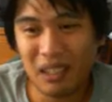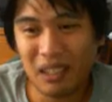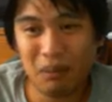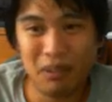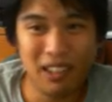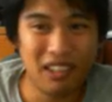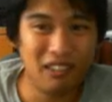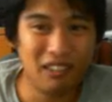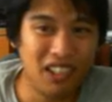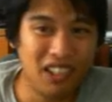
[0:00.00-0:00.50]
did
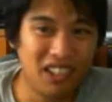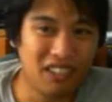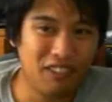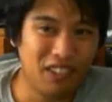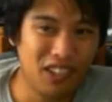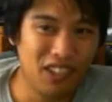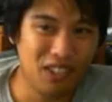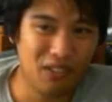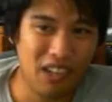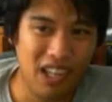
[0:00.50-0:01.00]
pretty well in the
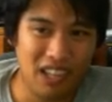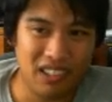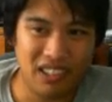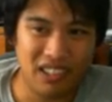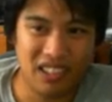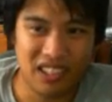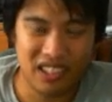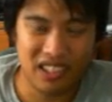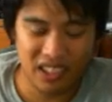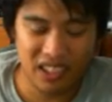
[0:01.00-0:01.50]
first
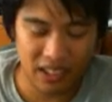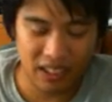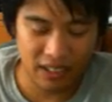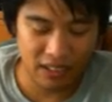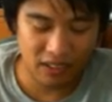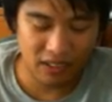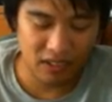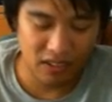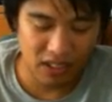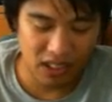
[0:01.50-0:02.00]
round, you
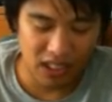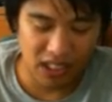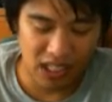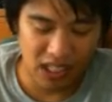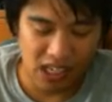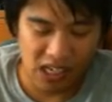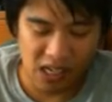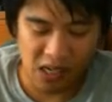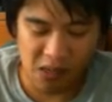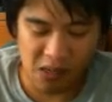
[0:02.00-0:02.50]
know.
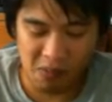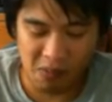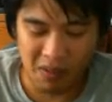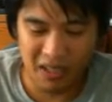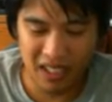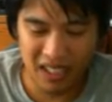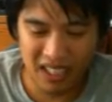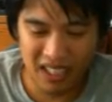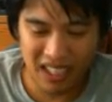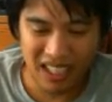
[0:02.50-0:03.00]

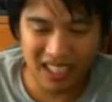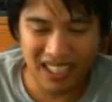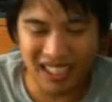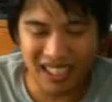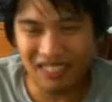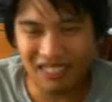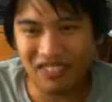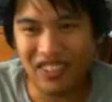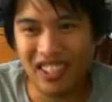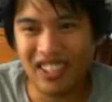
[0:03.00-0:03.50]
I
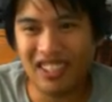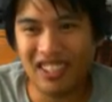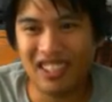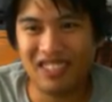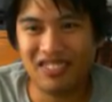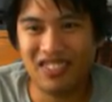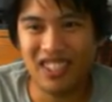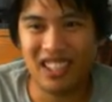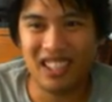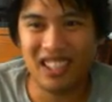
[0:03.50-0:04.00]
kind of figured
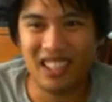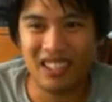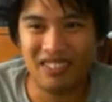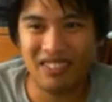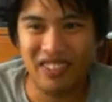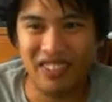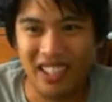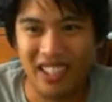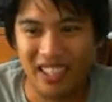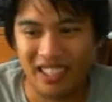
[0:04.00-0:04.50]
if the
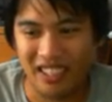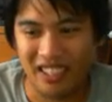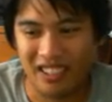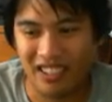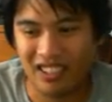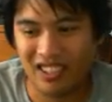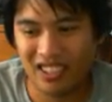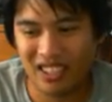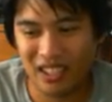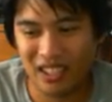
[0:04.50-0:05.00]
fight
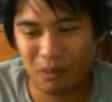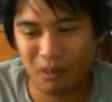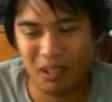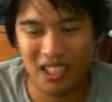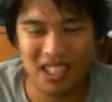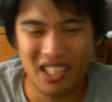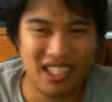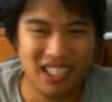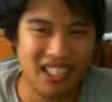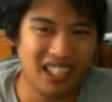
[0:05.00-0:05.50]
goes,
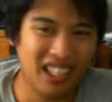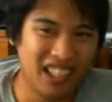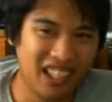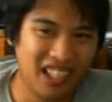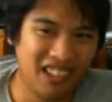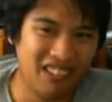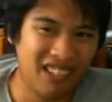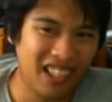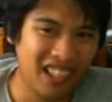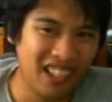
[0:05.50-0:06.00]
especially in the
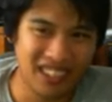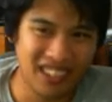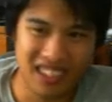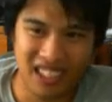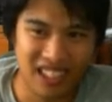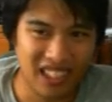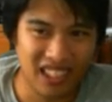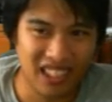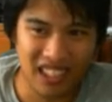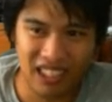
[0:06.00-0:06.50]
later rounds,
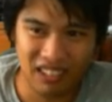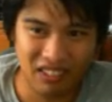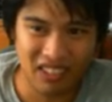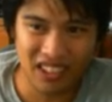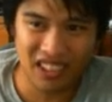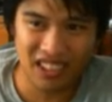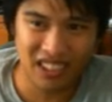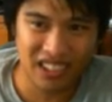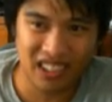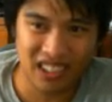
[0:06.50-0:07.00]
that Lee
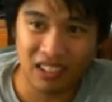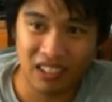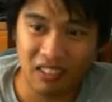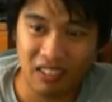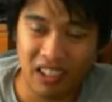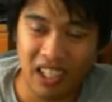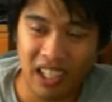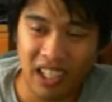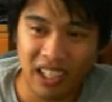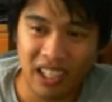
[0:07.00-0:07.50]
wasn't going to
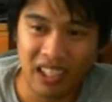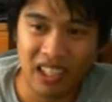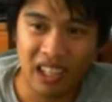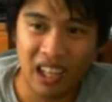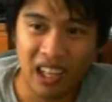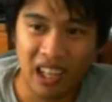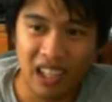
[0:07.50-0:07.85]
win.